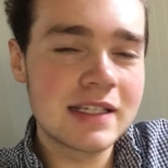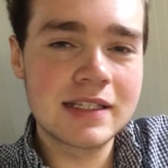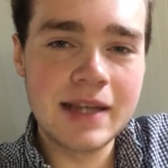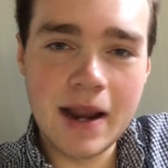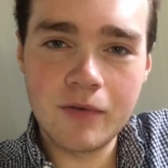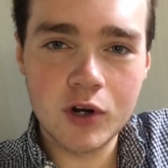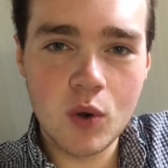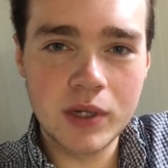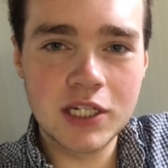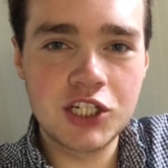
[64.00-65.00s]
is never
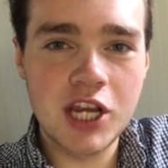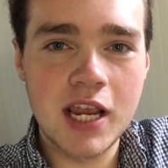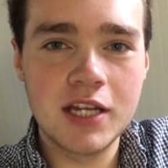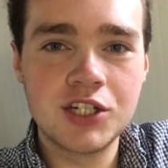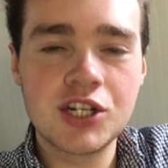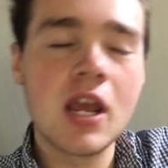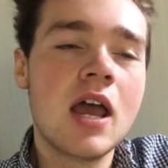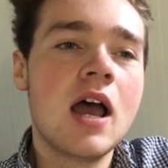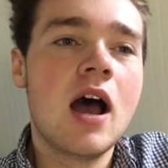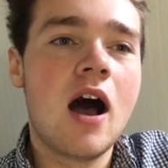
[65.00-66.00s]
going to change.
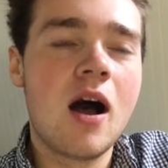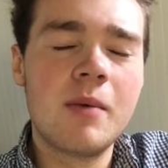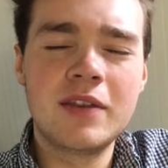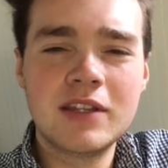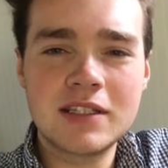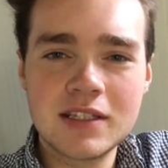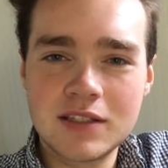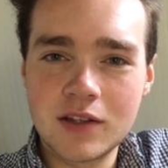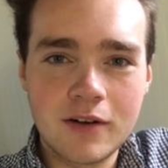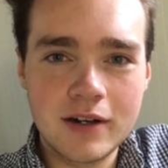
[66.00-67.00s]
And this
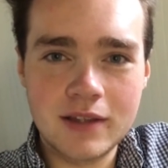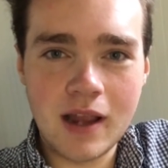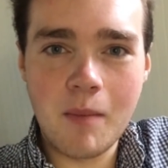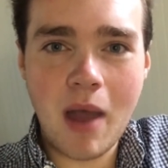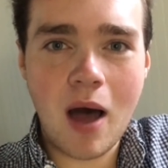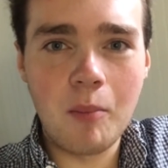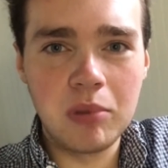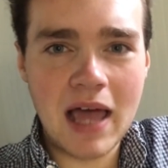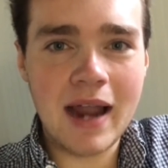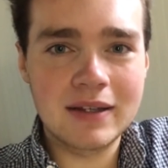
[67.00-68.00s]
is the great thing about
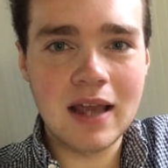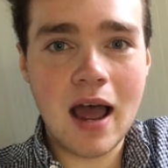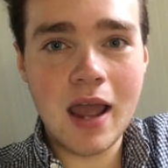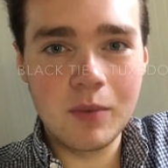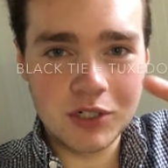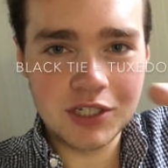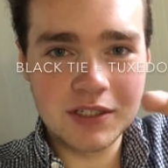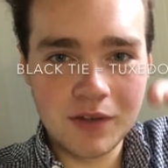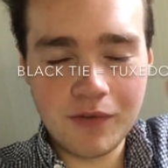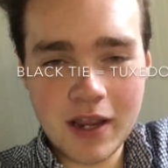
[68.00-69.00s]
black tie, which
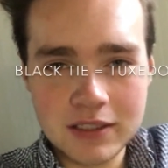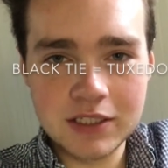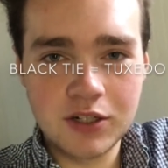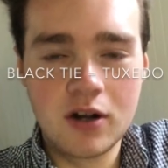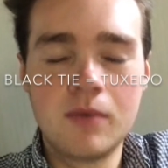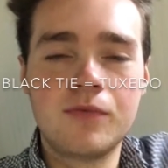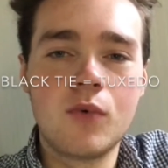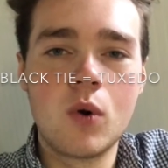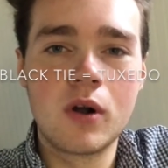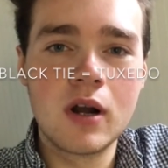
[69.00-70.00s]
is the fancy term
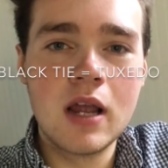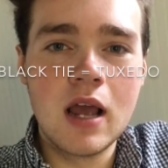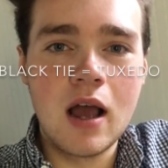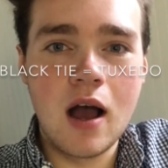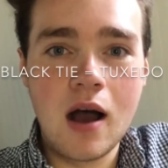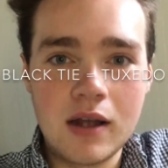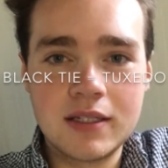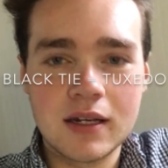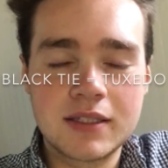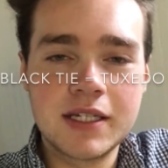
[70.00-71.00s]
for a
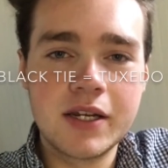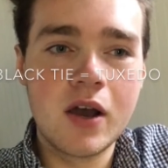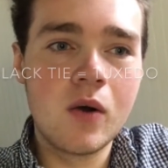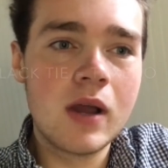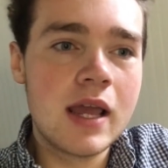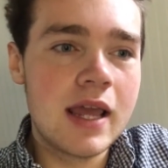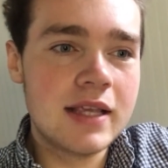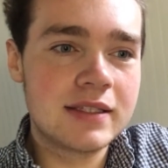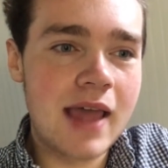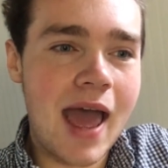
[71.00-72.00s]
tuxedo,
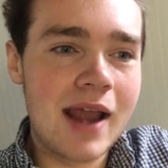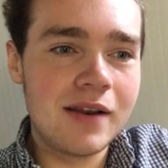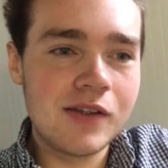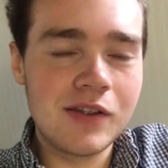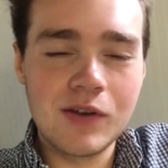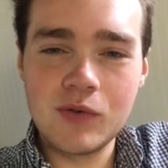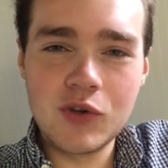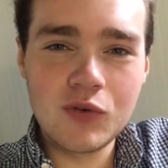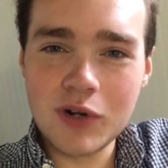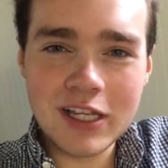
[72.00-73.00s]
is that
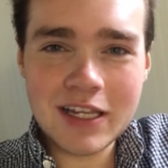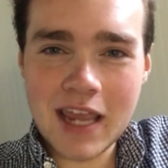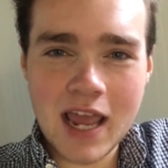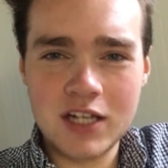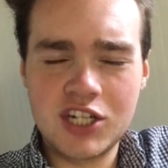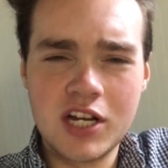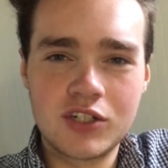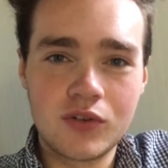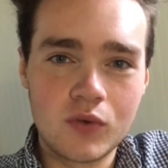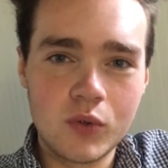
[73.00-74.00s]
you really can't
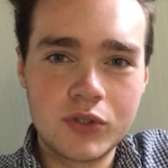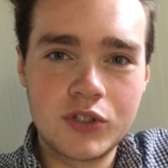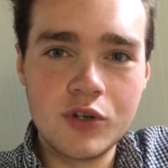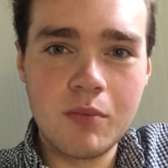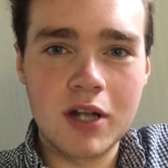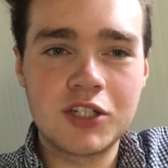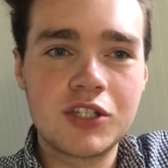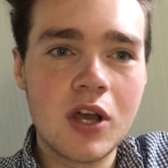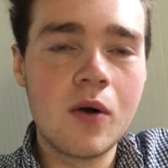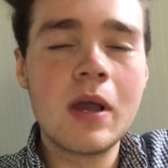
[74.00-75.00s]
change the rules too much.
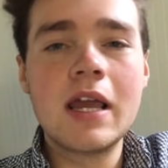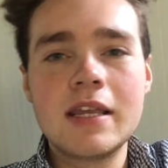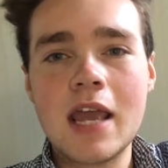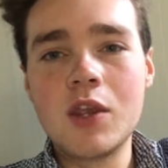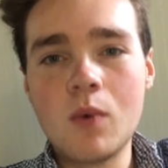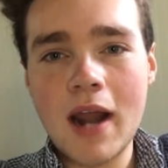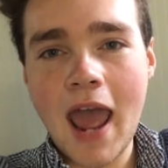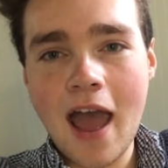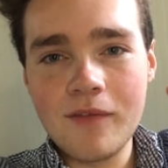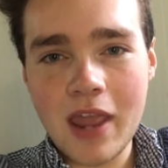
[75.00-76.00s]
So yeah, you want to
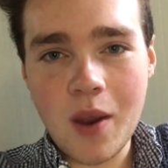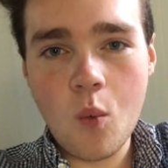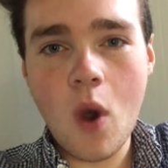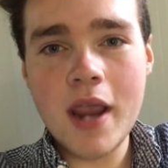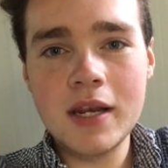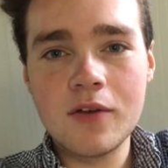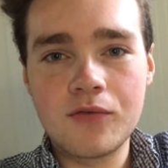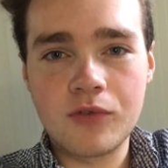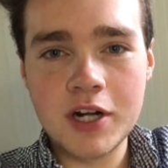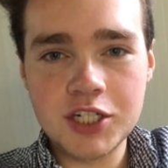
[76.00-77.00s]
have a white
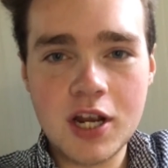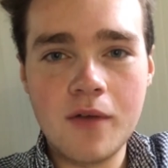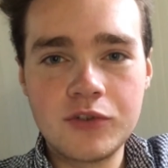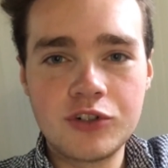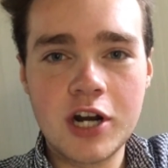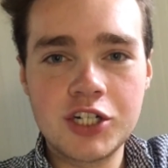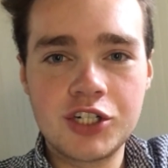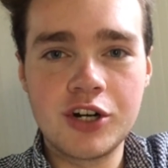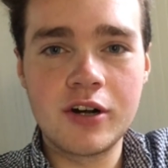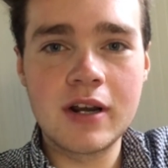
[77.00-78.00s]
French cuff dress
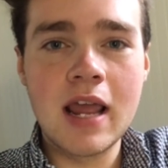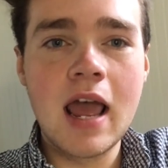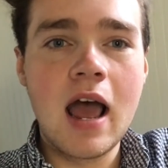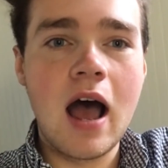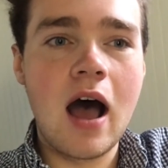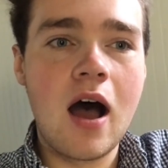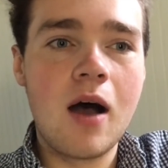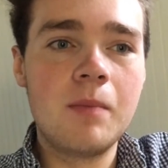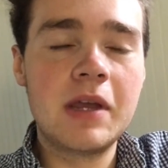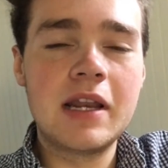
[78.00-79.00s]
shirt.
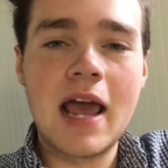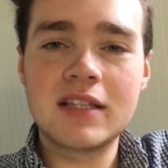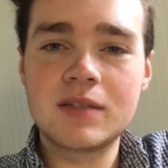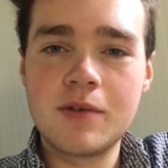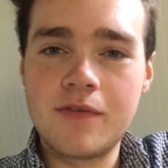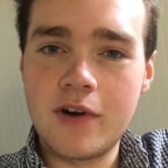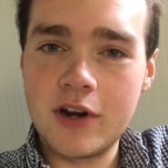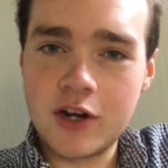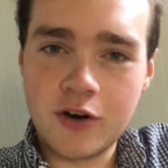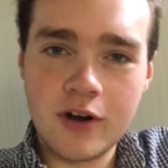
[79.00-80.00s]
It has to be
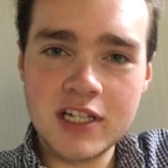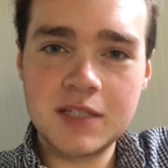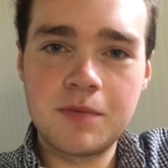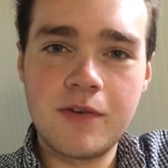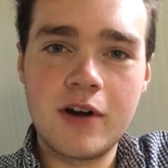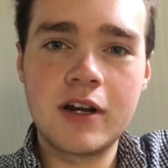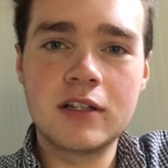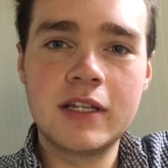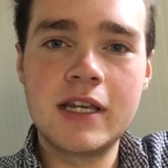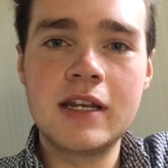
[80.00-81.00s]
very crisp, very
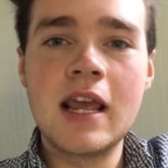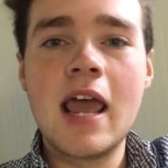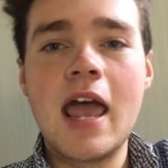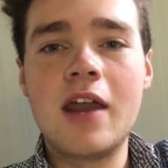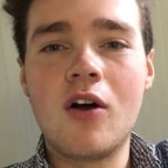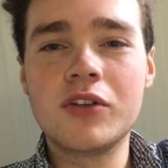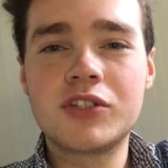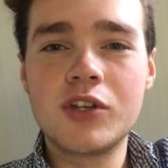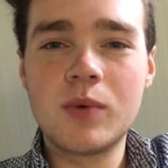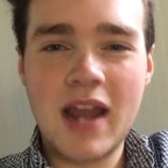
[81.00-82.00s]
clean, and
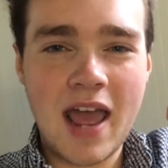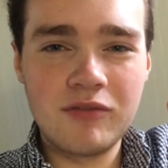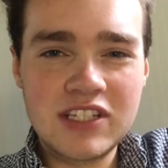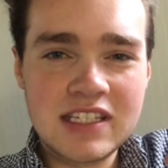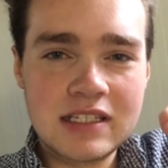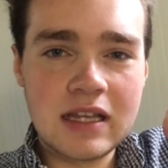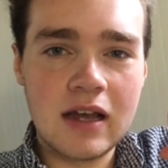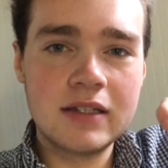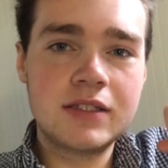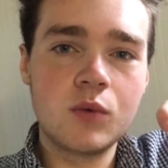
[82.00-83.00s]
also you want to have
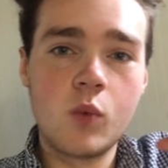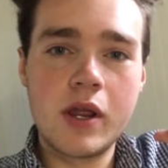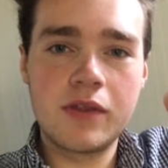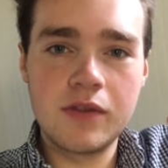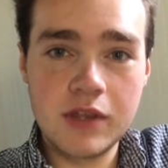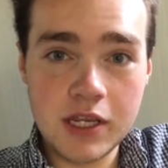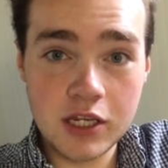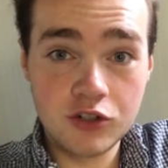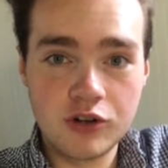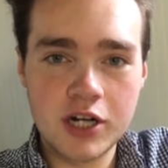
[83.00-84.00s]
studs with
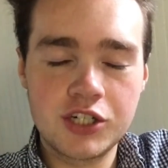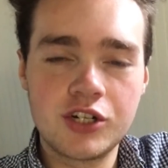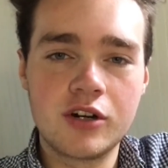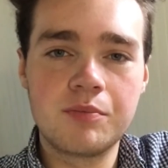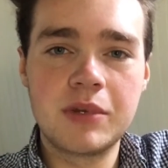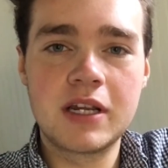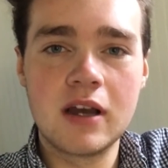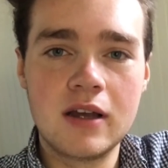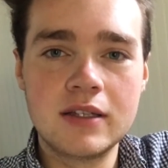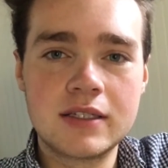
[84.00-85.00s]
the dress shirt
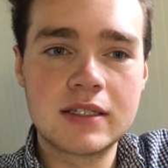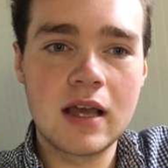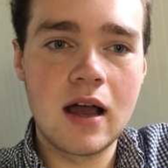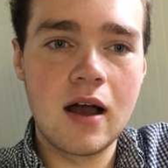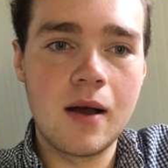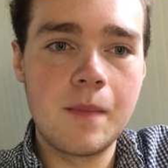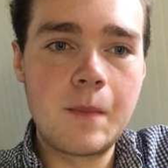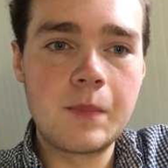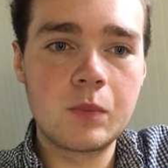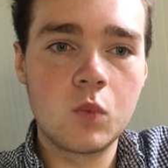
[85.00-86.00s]
because,
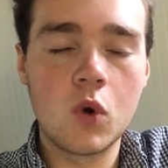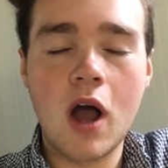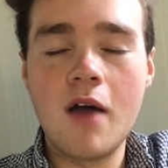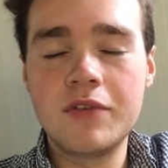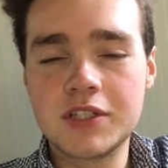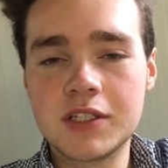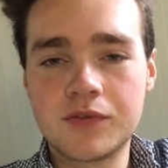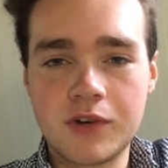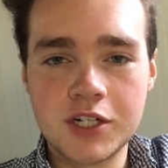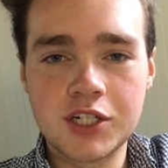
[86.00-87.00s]
well, obviously it's a
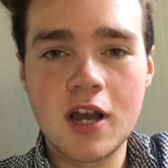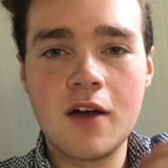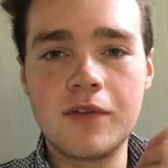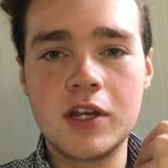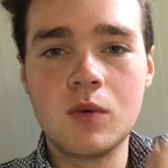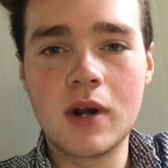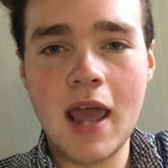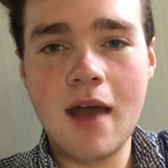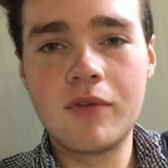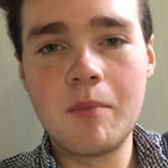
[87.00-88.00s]
French cuff, and you want to
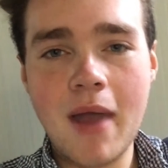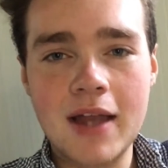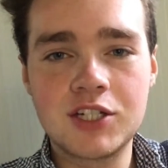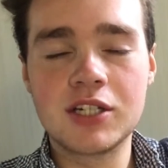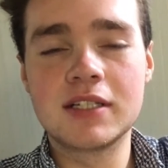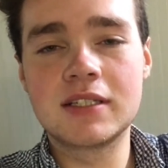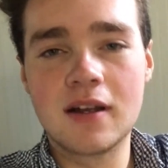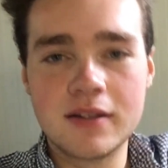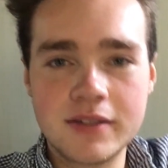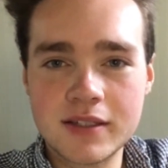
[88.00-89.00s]
have the matching
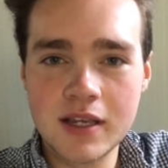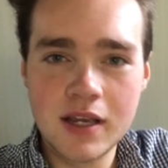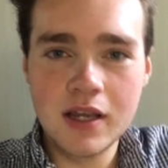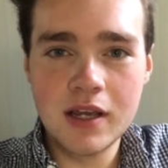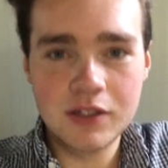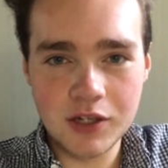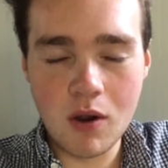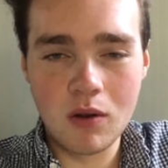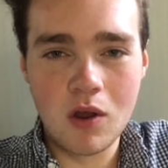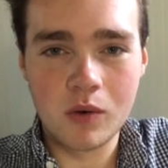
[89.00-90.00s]
studs to
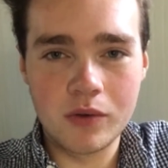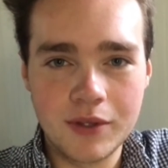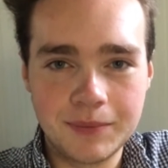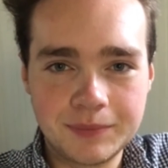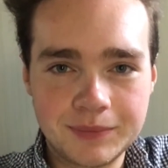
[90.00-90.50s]
go along with it.